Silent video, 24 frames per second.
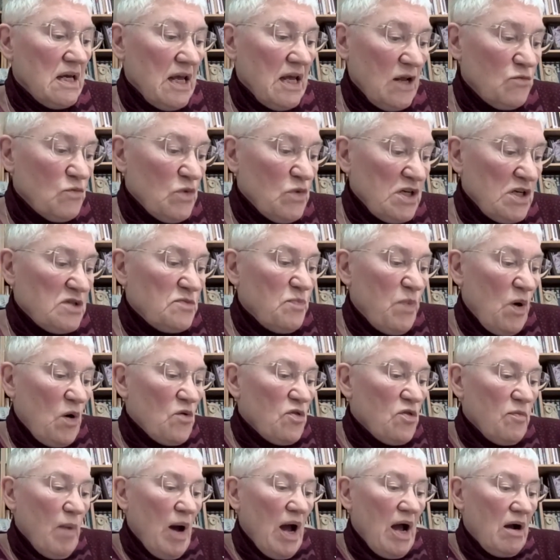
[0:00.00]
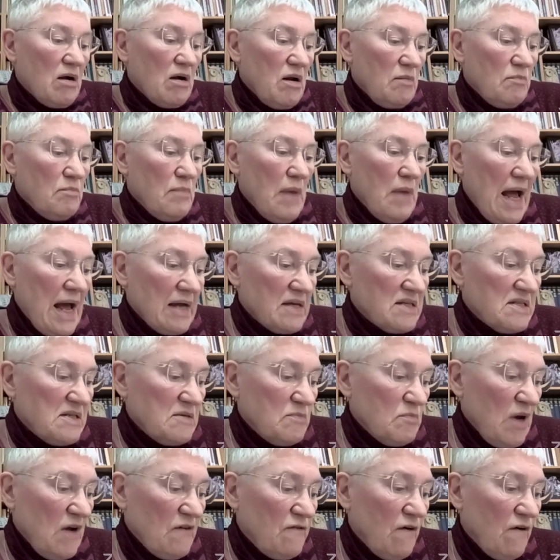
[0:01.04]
in which both my uncle Max and my